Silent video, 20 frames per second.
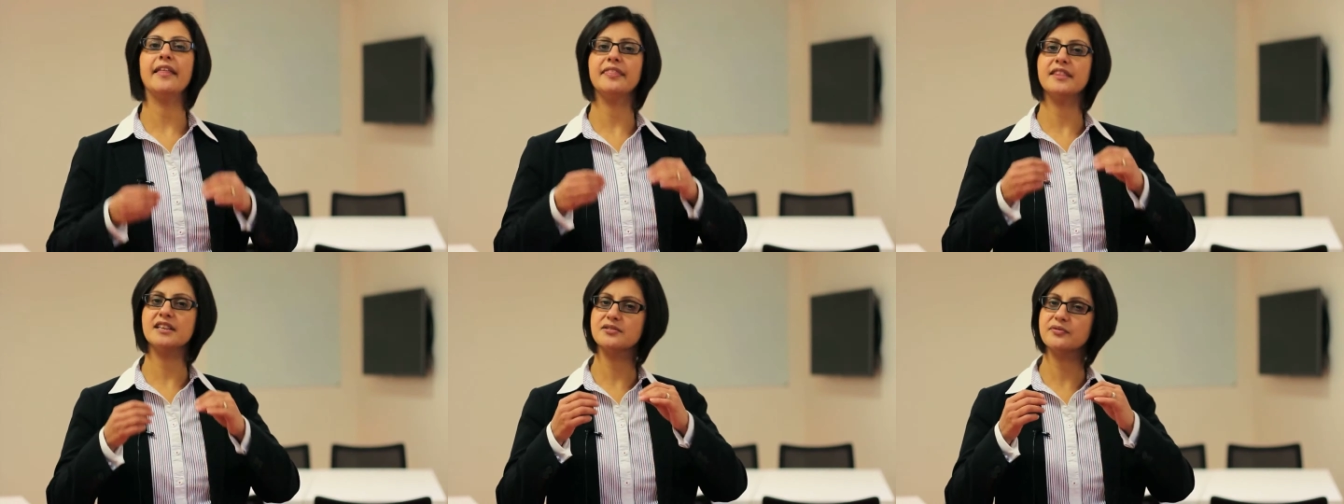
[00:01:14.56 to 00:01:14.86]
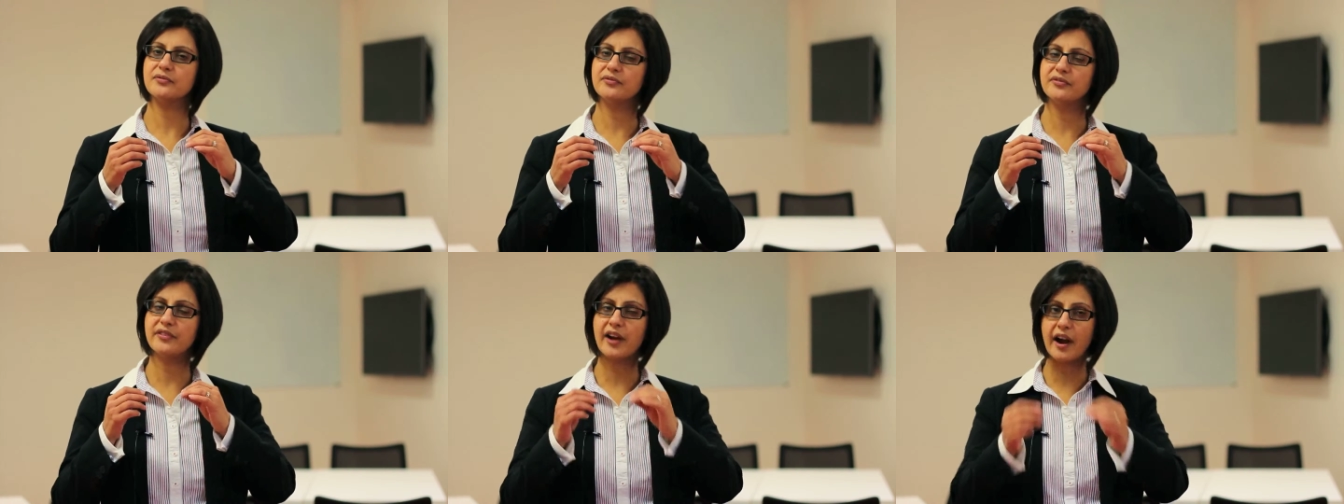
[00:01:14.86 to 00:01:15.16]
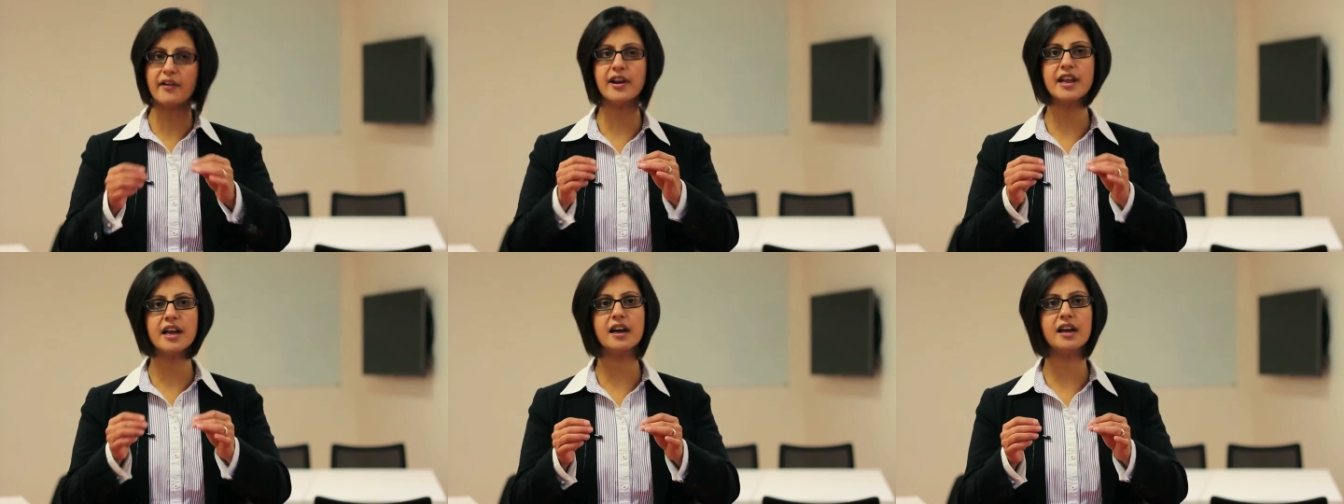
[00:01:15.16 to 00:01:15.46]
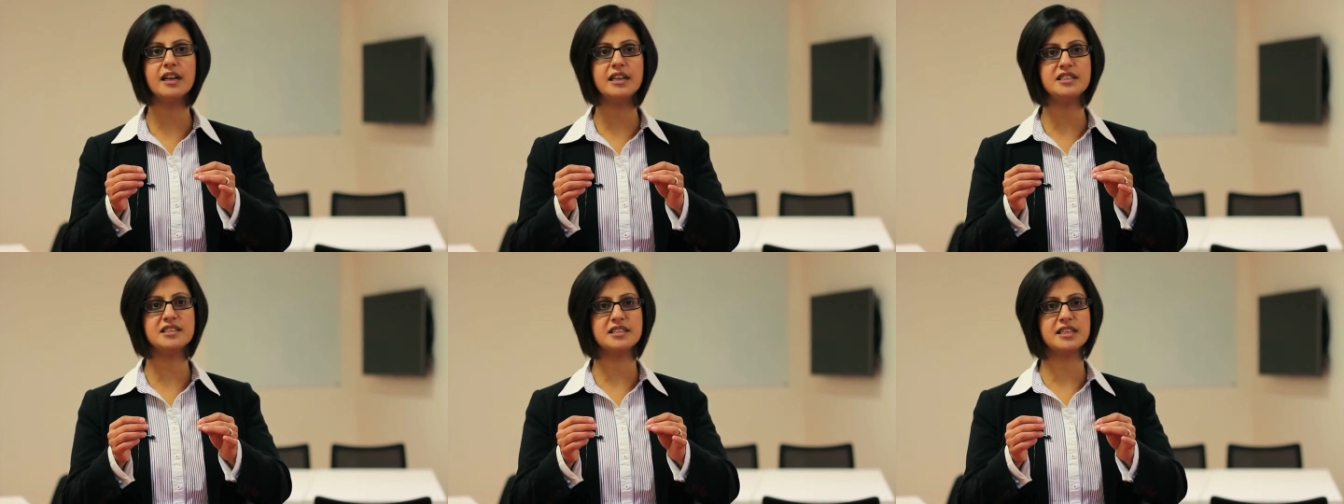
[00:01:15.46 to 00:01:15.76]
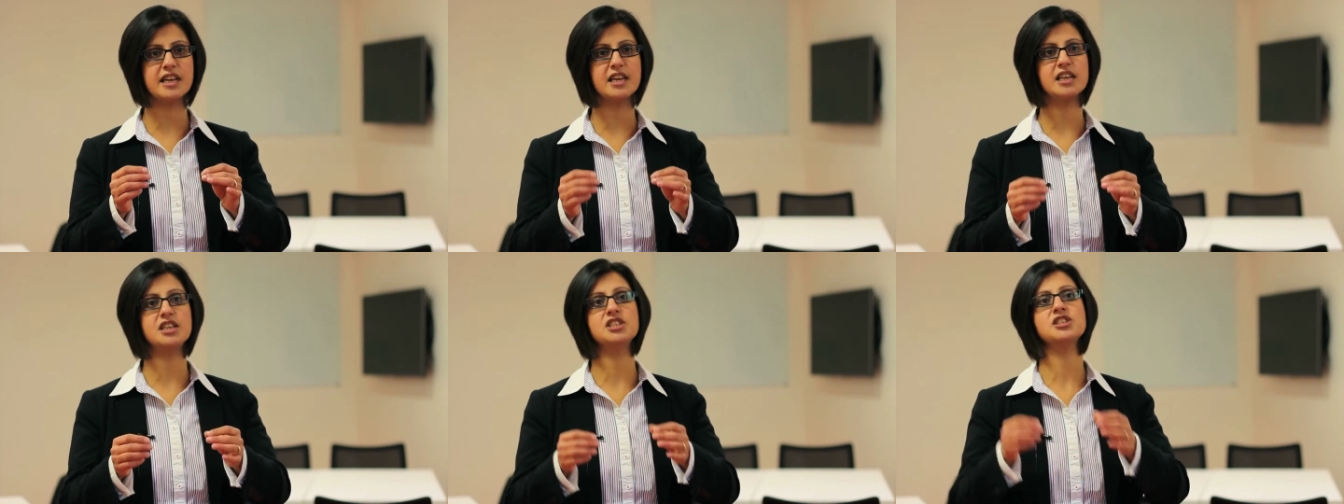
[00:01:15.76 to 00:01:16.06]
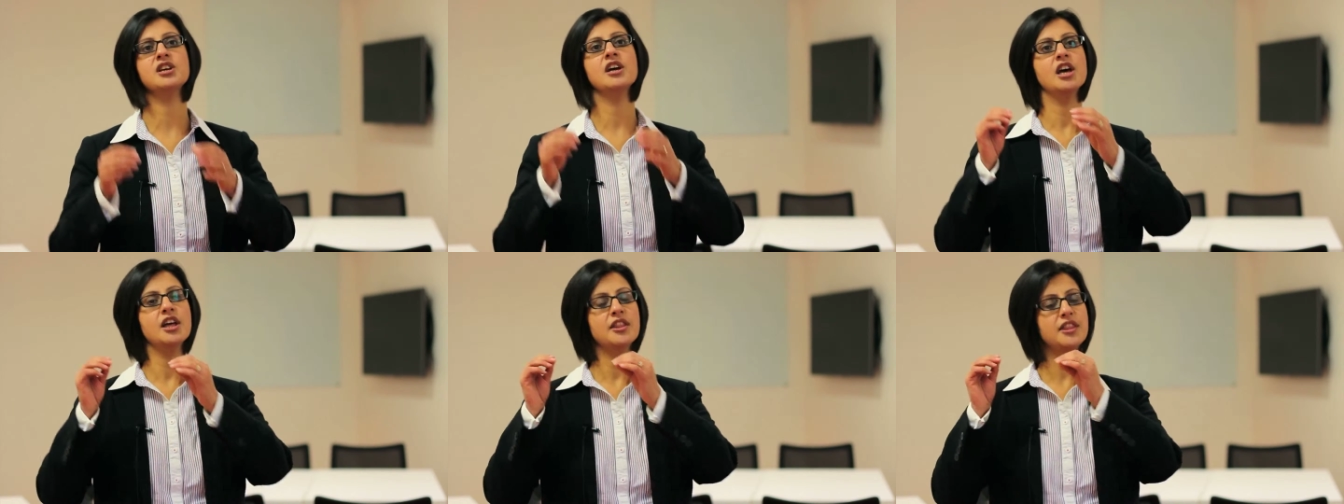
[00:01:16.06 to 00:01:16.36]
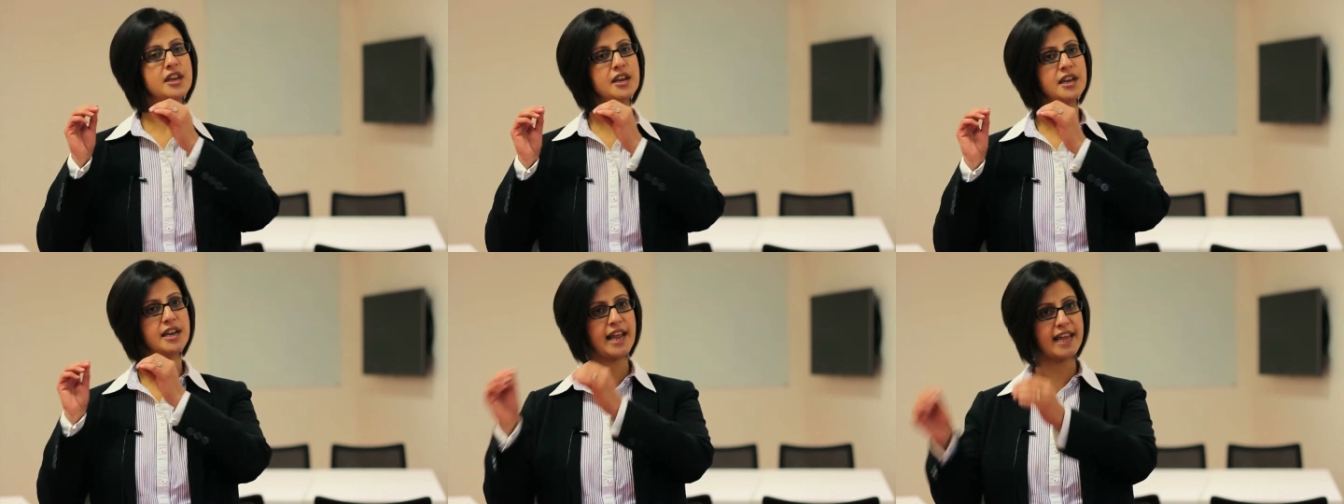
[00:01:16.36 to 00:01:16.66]
At this very early stage,
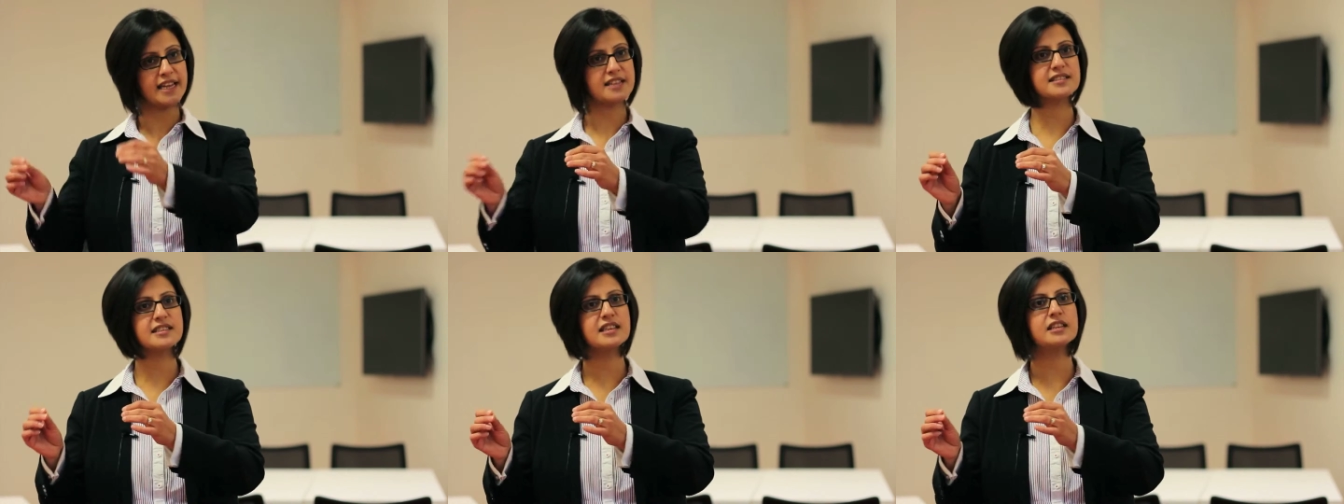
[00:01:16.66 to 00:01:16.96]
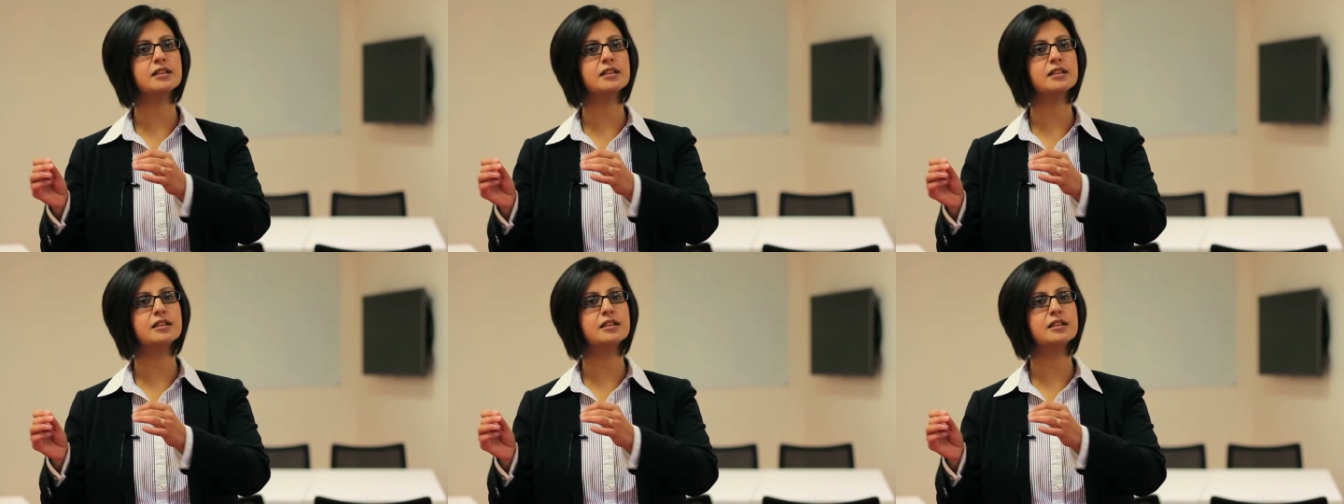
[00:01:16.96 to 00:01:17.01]
the next